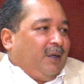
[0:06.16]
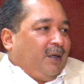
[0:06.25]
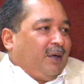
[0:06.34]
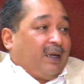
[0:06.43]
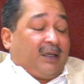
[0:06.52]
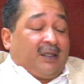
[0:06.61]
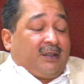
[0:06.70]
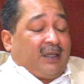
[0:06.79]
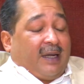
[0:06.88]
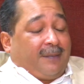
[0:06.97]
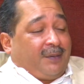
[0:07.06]
Now that
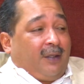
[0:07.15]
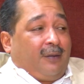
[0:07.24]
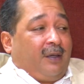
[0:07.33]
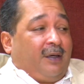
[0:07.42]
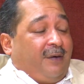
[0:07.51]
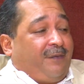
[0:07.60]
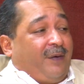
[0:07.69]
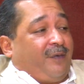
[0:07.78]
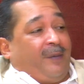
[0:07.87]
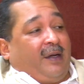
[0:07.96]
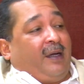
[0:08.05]
is absolutely different
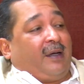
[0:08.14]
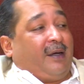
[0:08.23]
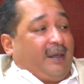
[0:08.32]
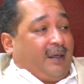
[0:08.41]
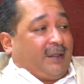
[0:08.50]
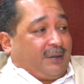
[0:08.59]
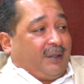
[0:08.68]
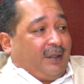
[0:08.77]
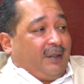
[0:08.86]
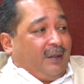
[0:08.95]
from any other industry.